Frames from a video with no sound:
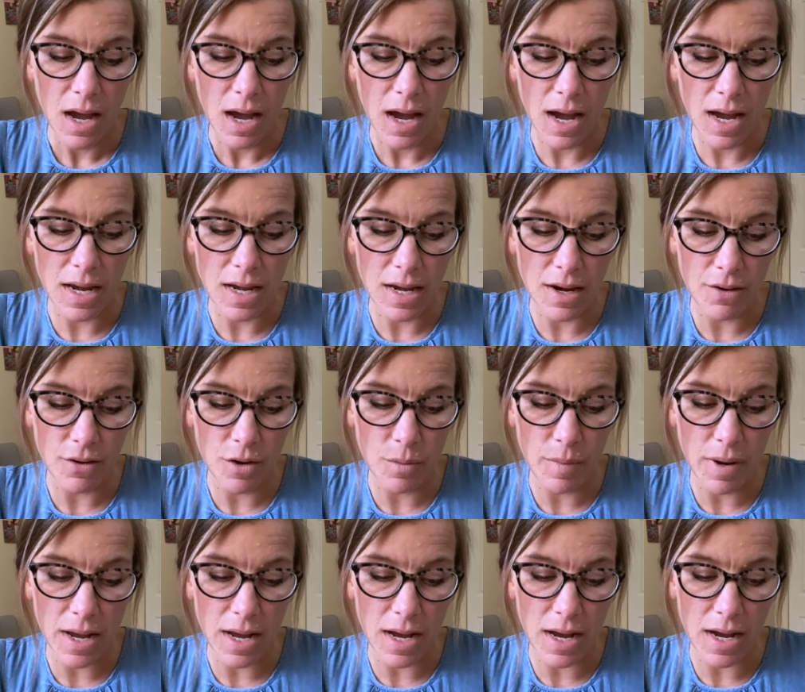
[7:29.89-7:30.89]
I narrow
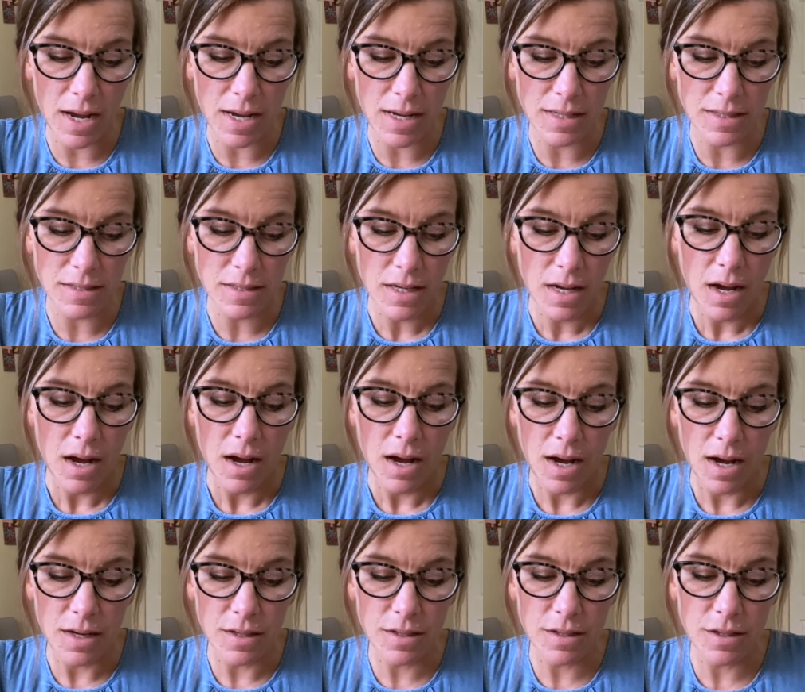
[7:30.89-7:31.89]
my eyes
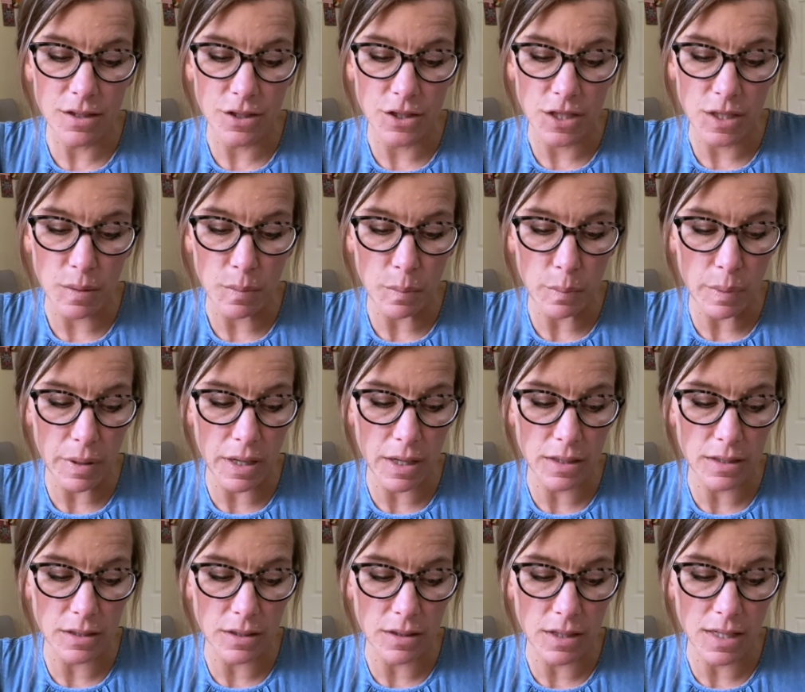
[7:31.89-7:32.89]
onto the Jeep
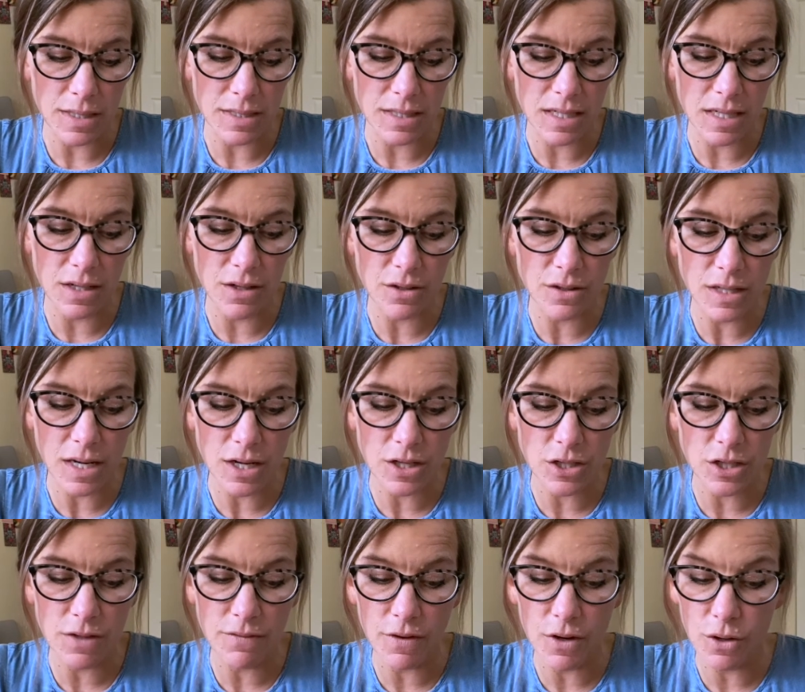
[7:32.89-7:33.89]
parked across the
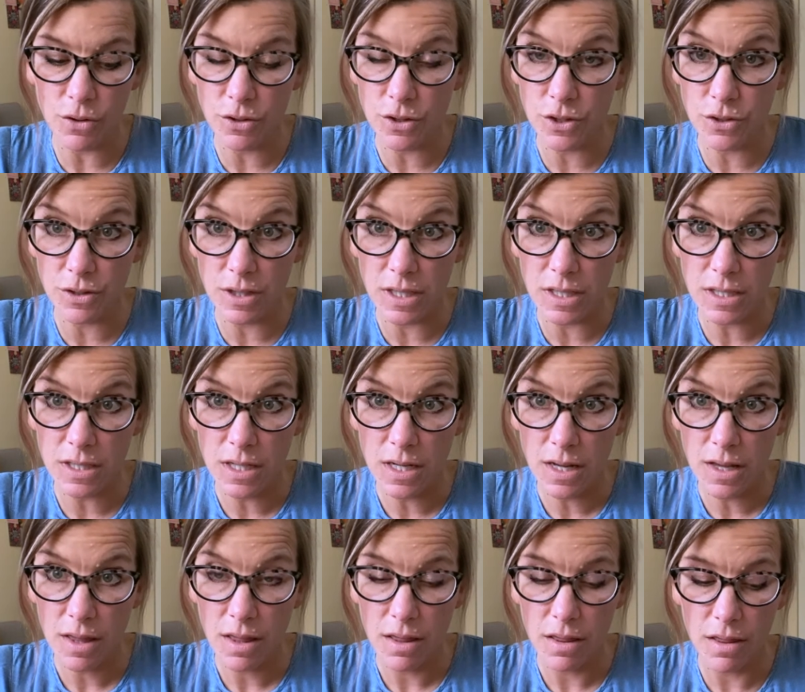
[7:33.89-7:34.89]
intersection of Oak Street,
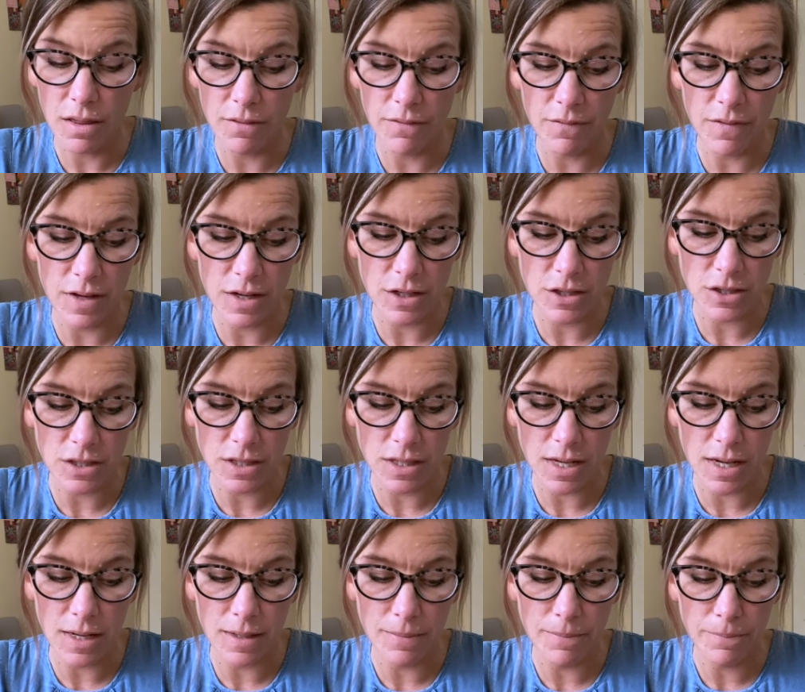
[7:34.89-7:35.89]
the finish
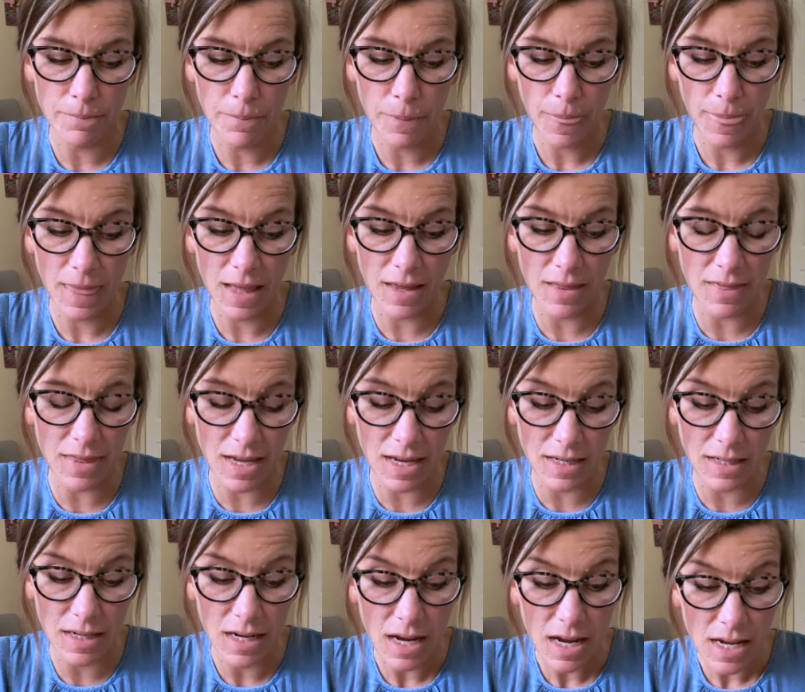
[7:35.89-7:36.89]
line. And
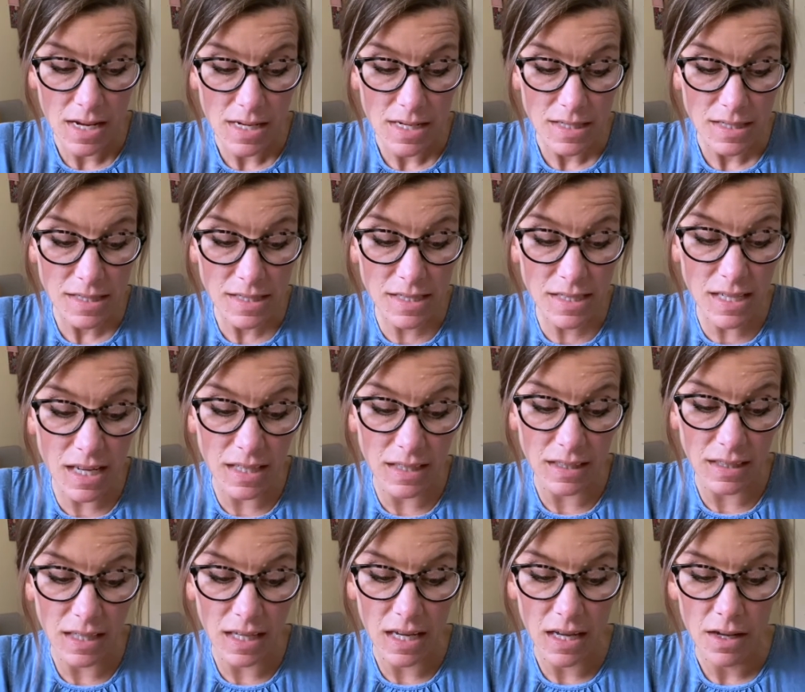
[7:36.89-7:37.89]
then,
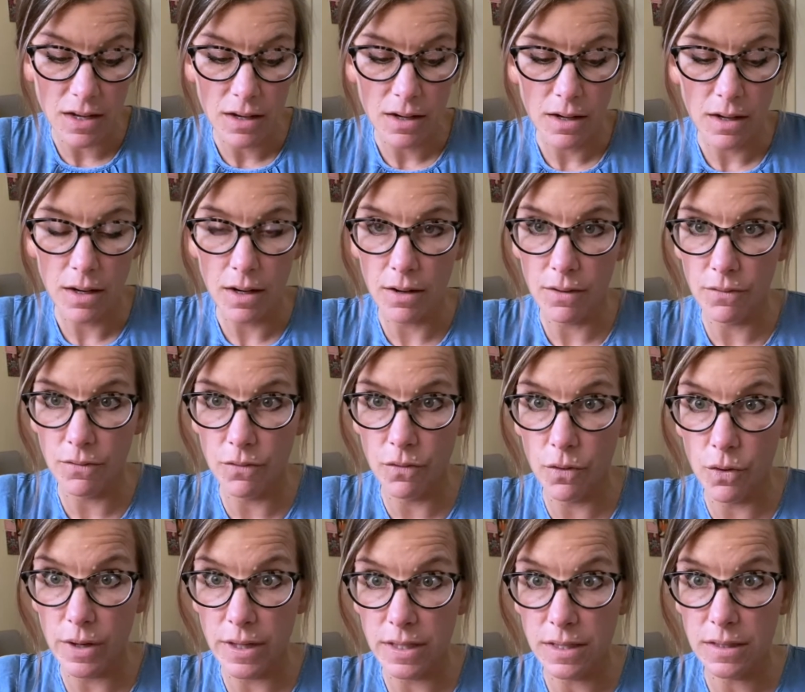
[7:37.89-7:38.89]
suddenly, a
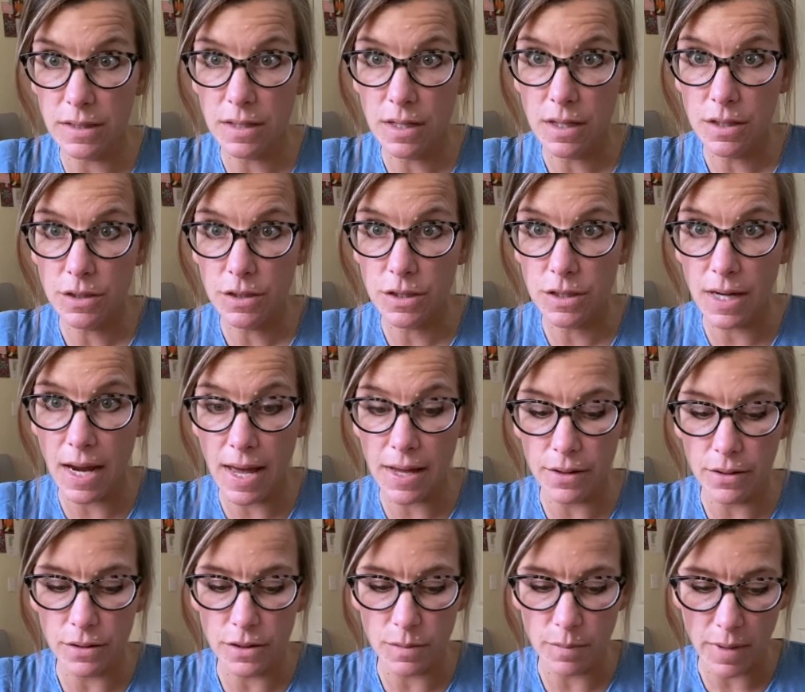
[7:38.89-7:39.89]
voice
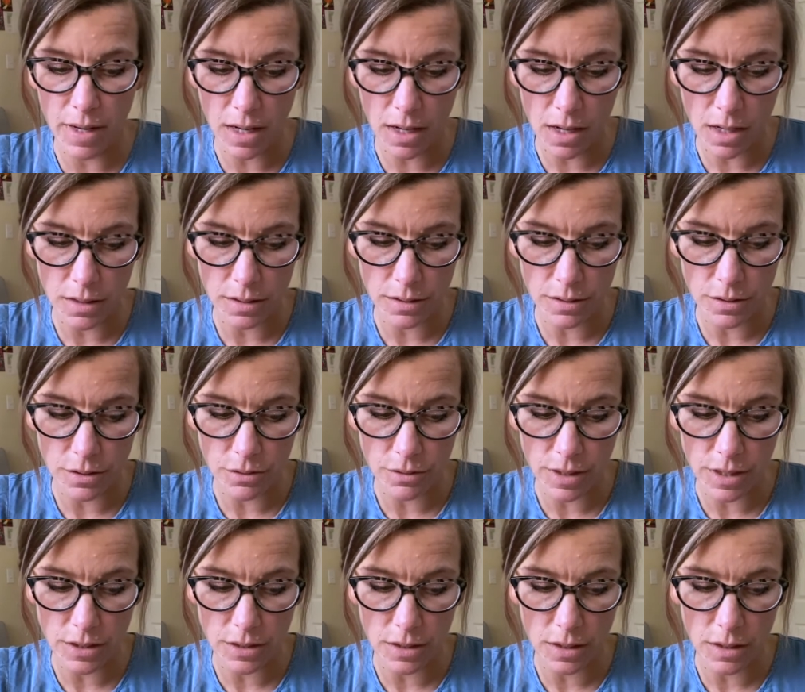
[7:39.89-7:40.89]
shatters my
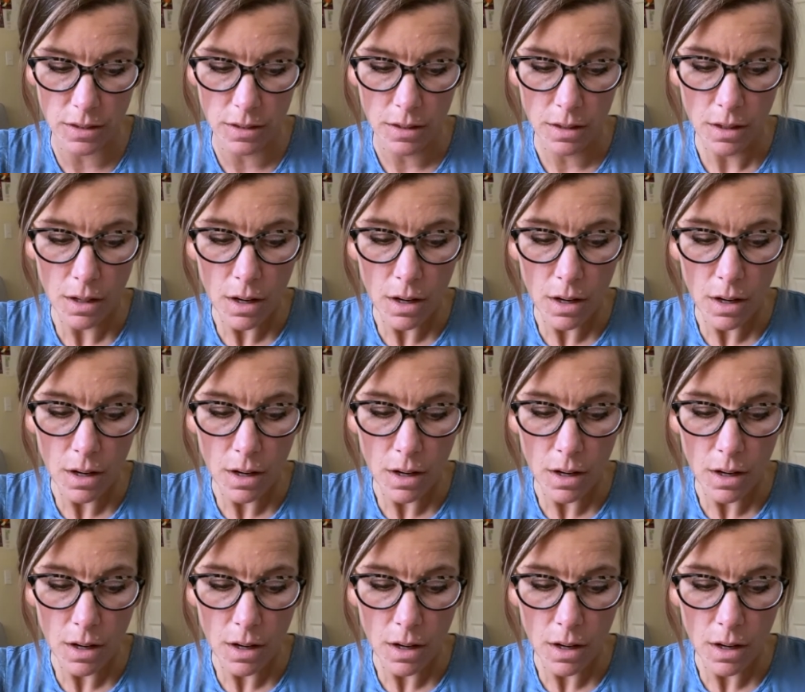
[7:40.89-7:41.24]
concentration.